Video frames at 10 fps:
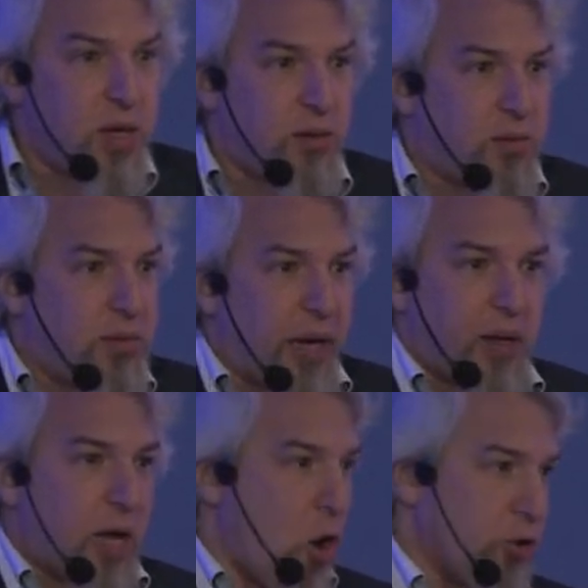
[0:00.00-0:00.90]
that,
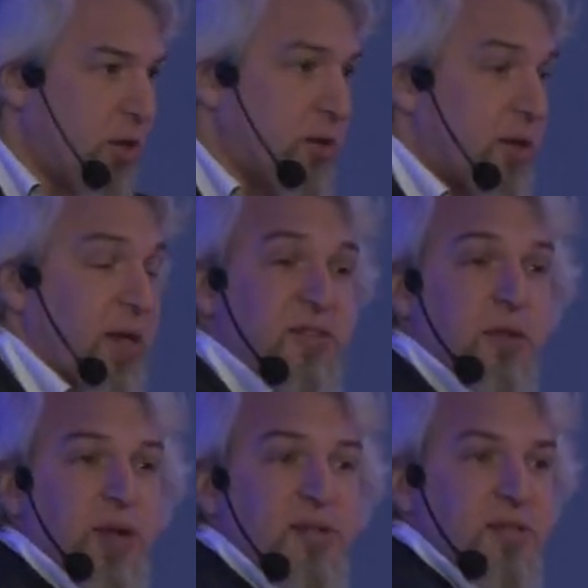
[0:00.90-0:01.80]
like a content
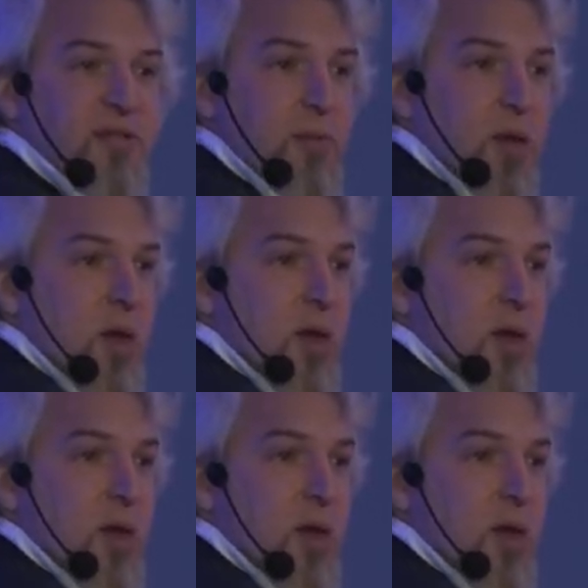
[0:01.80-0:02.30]
addressable system